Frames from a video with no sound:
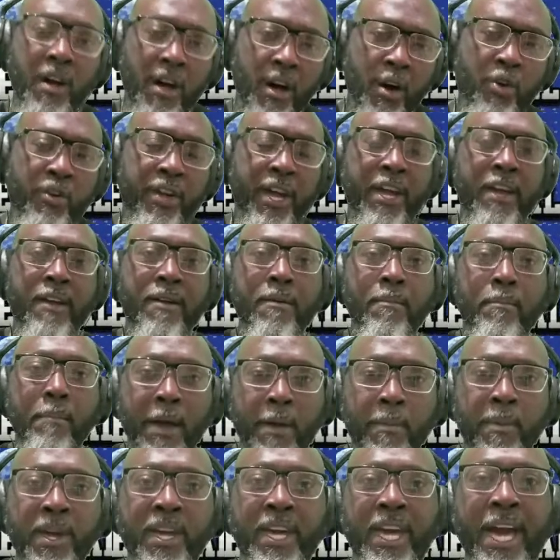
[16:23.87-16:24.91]
okay,
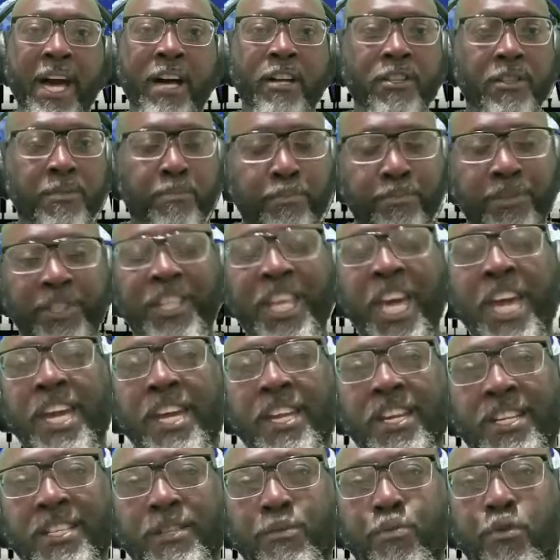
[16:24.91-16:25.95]
maybe Cal's
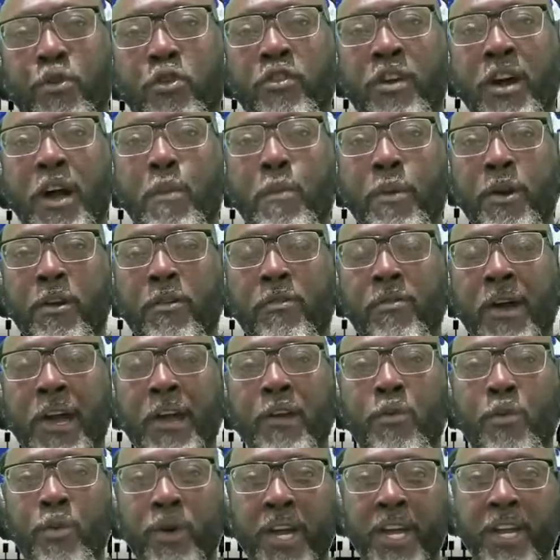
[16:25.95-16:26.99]
taking this program in the
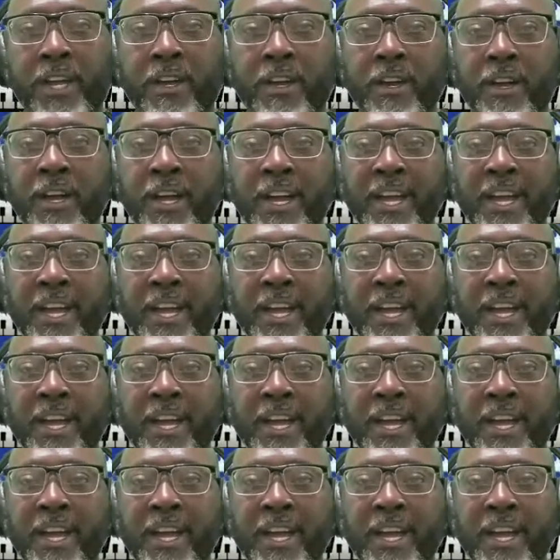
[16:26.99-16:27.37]
right way.